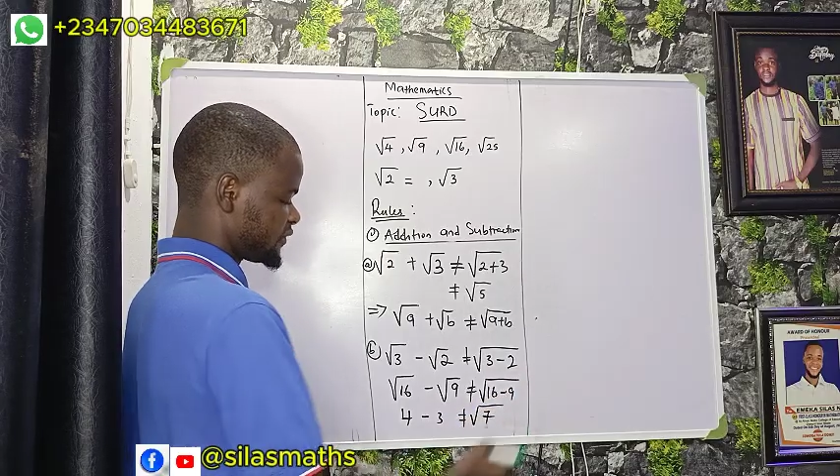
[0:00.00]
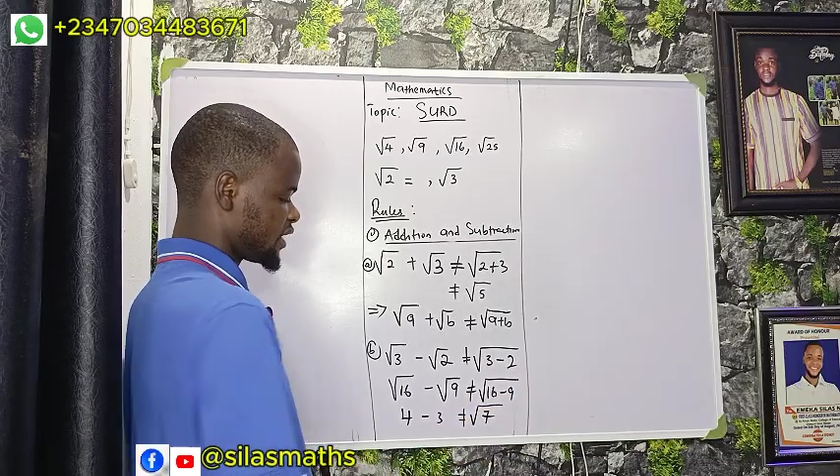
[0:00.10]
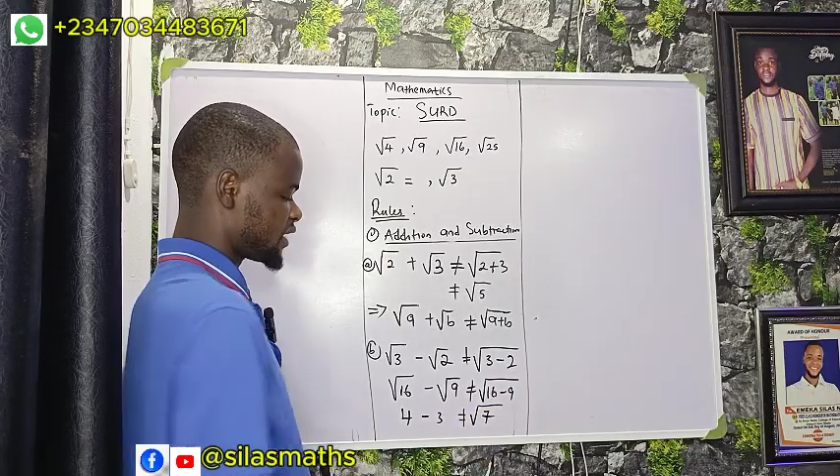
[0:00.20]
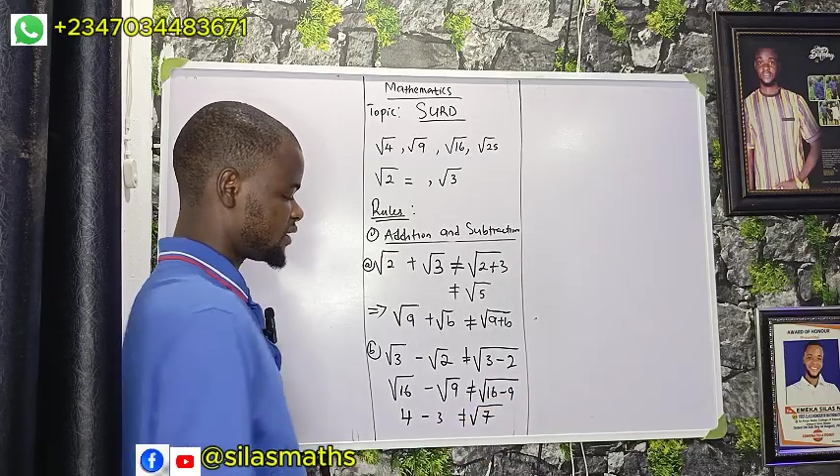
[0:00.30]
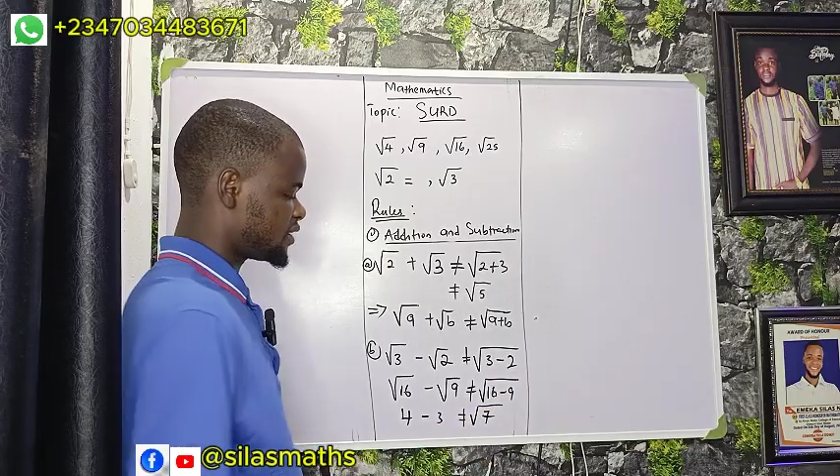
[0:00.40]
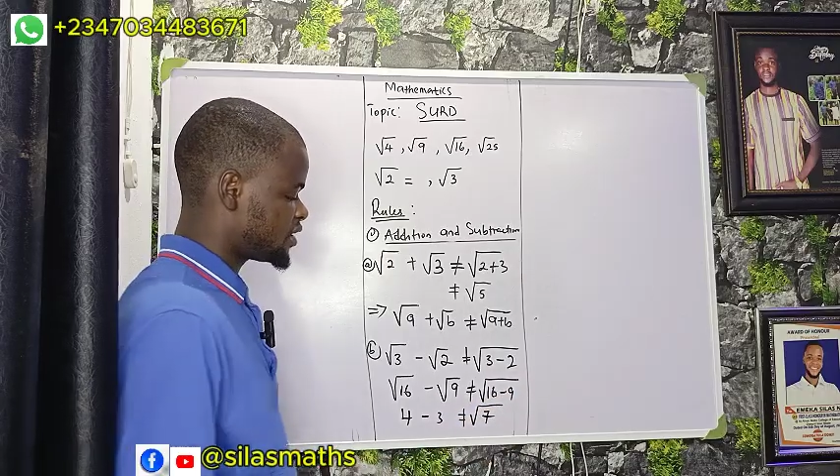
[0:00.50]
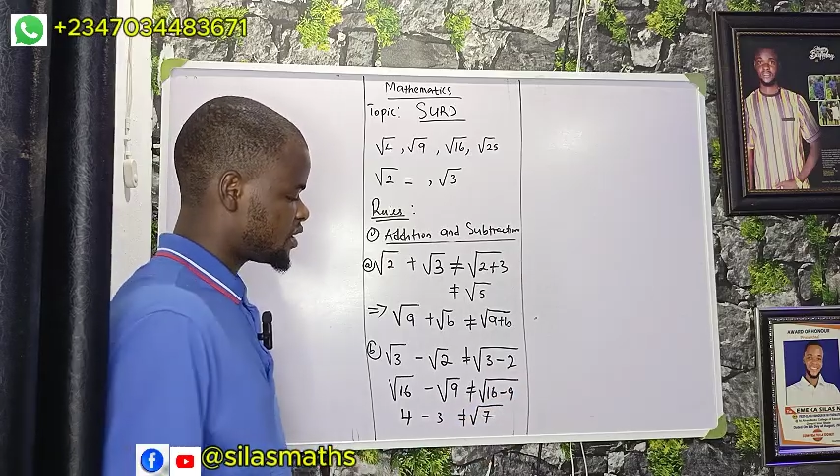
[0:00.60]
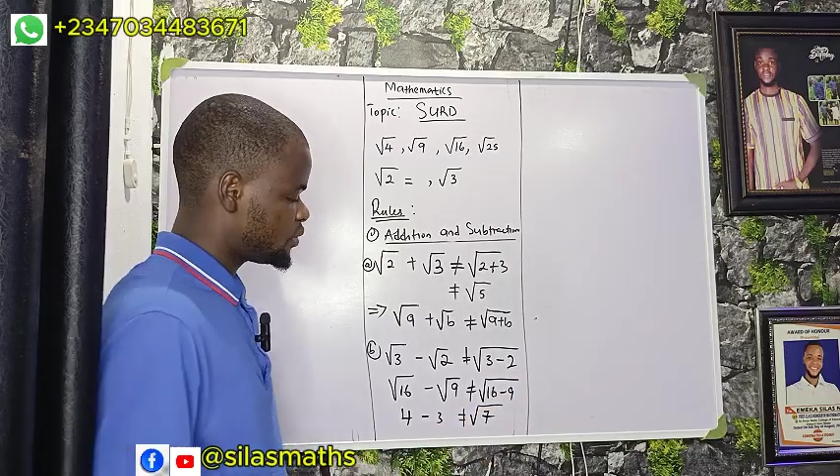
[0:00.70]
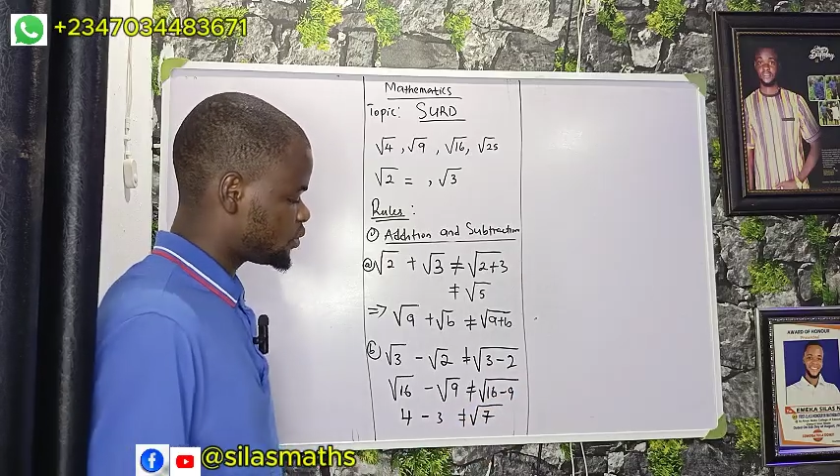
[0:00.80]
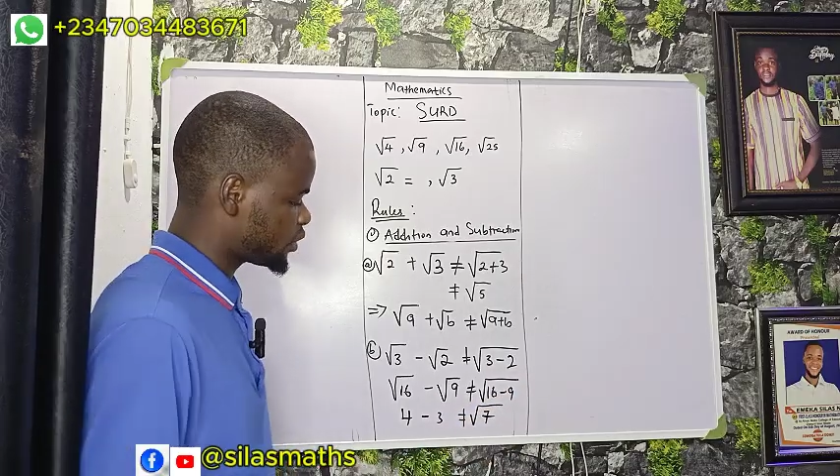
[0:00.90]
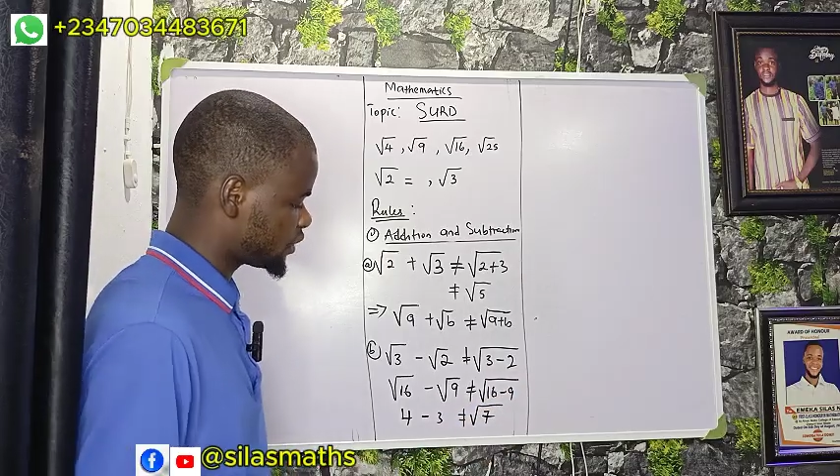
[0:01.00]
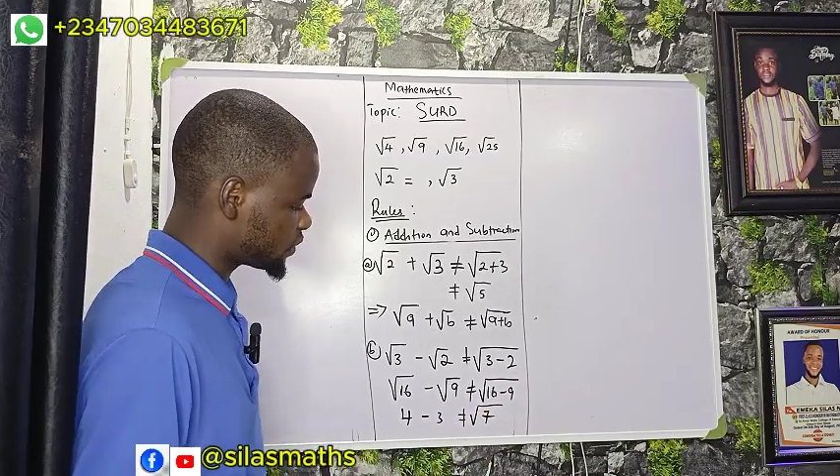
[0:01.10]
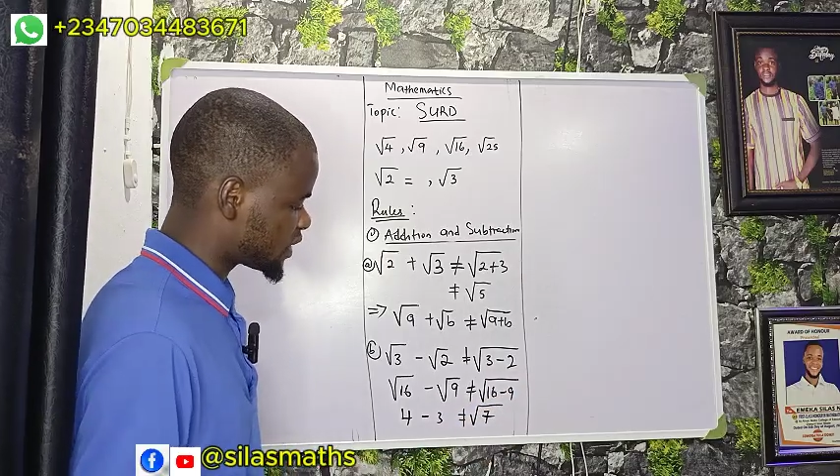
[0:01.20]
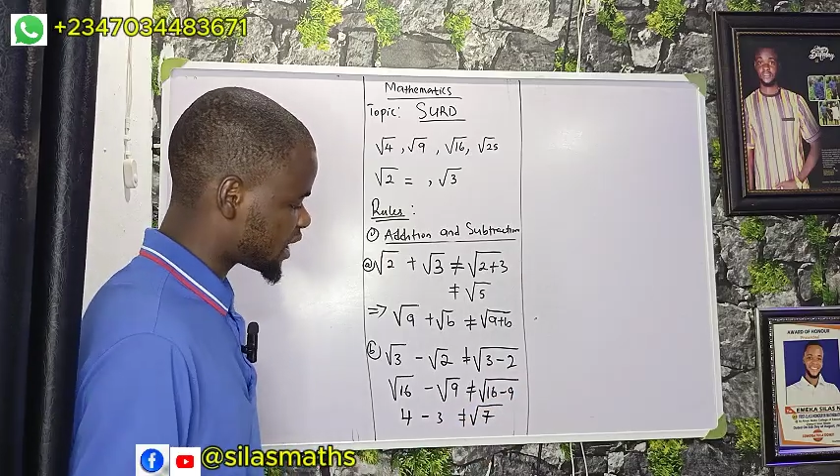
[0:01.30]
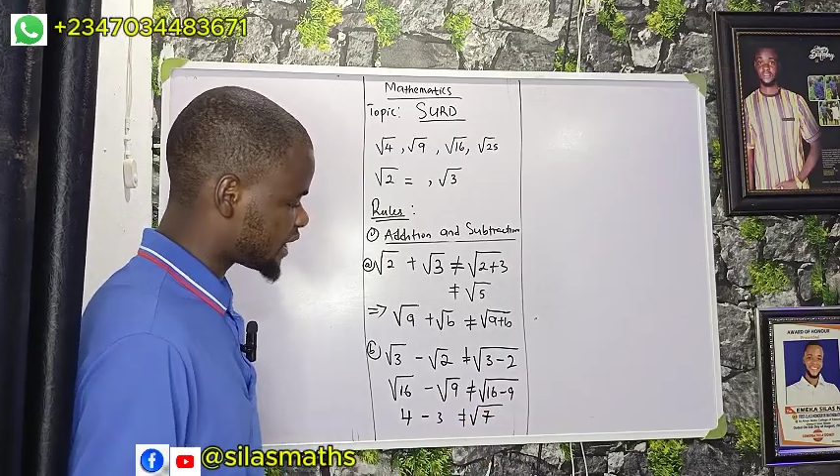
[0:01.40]
Yeah, we're going
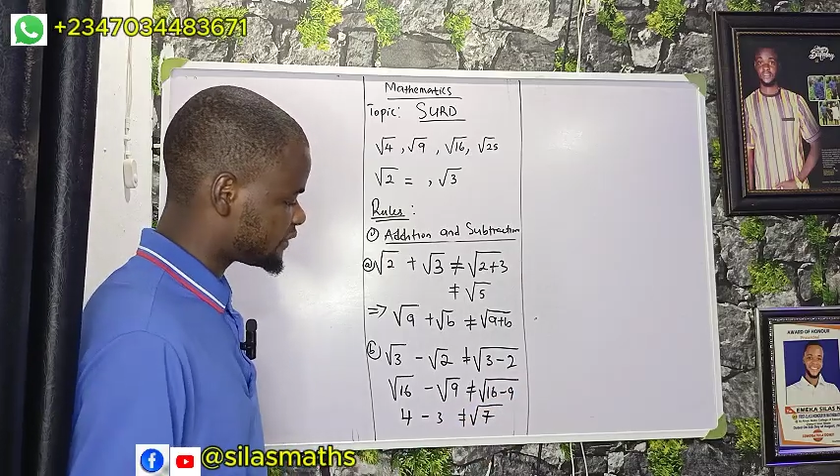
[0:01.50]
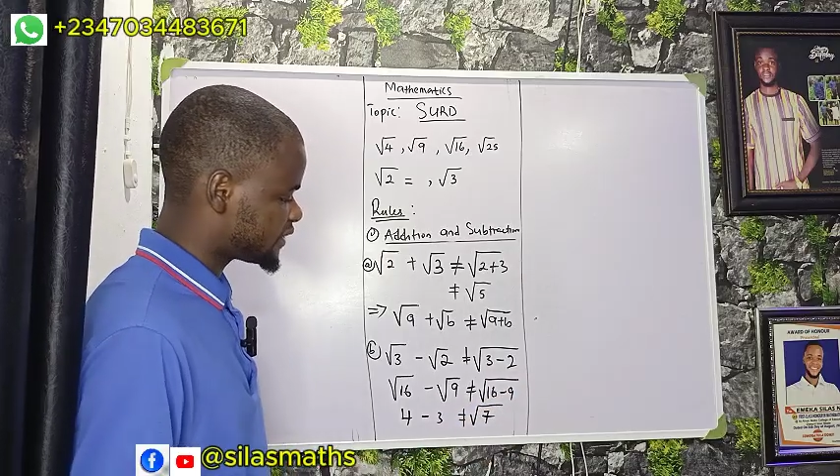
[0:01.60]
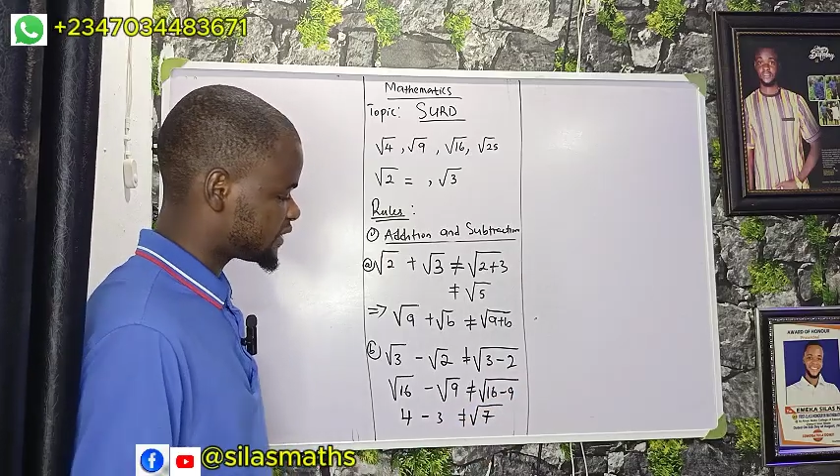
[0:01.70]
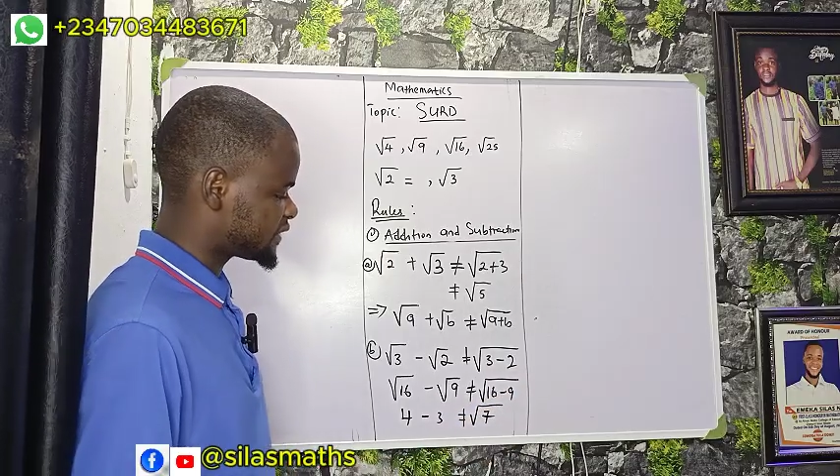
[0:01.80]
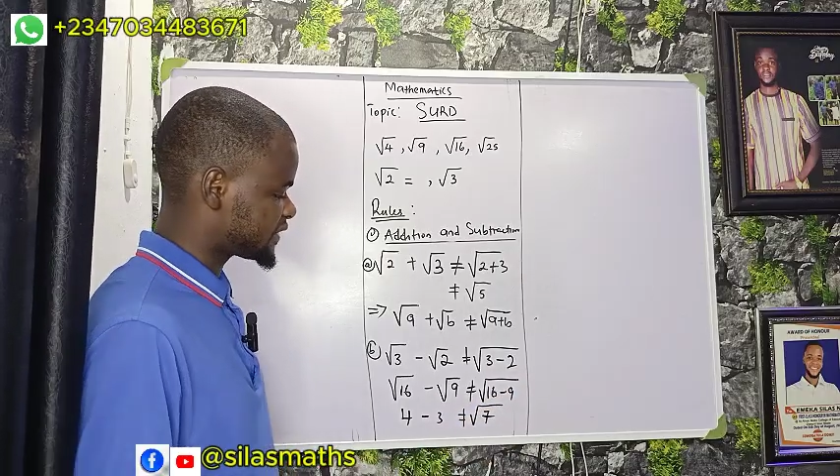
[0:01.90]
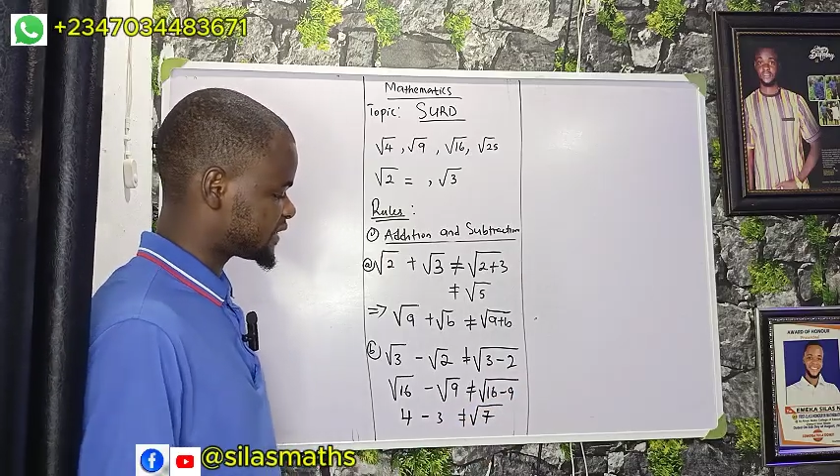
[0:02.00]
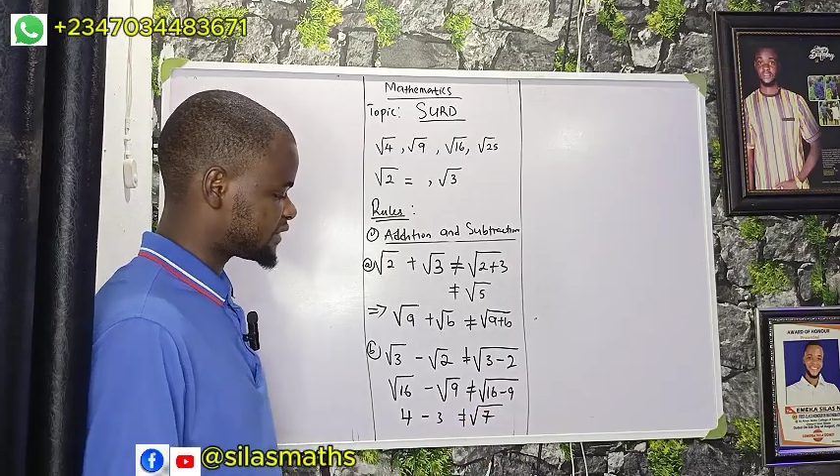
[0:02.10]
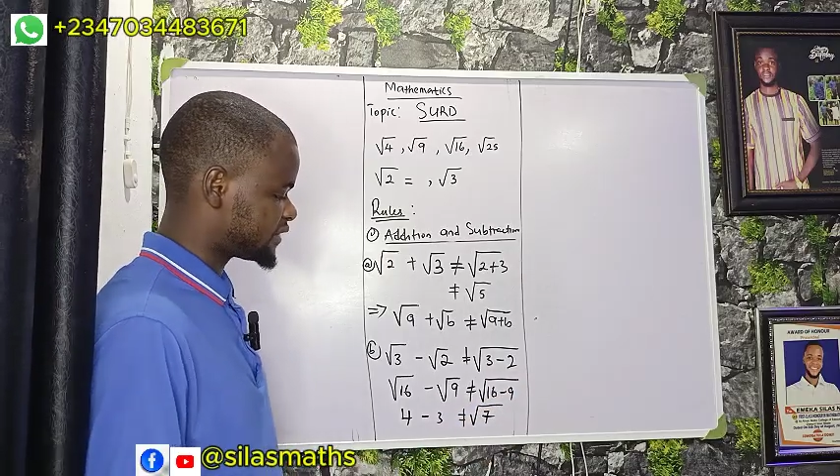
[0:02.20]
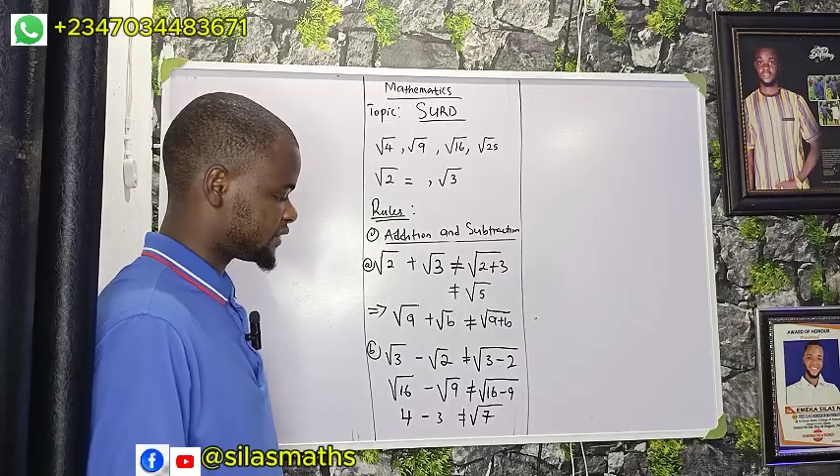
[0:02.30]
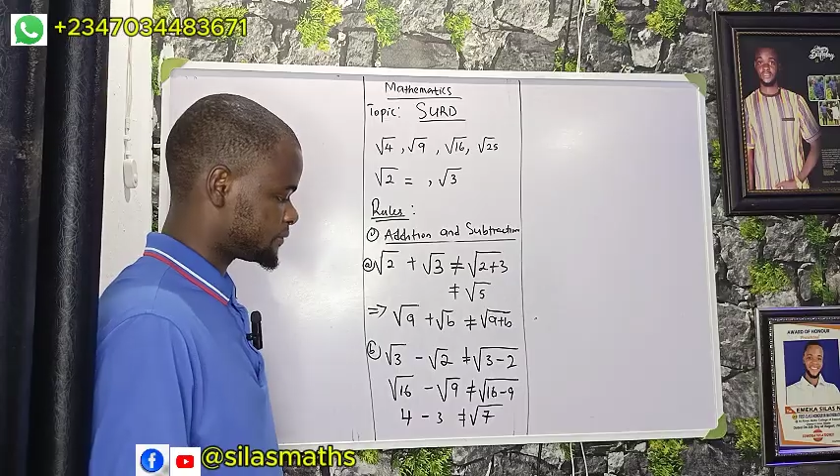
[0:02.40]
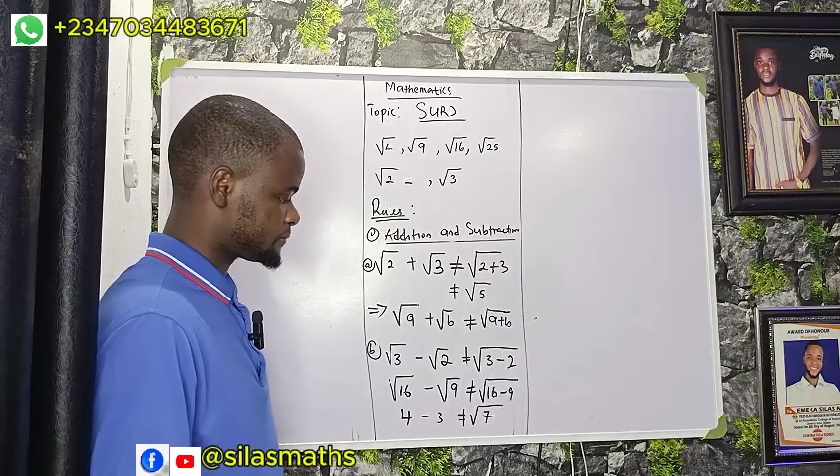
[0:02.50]
to have 7.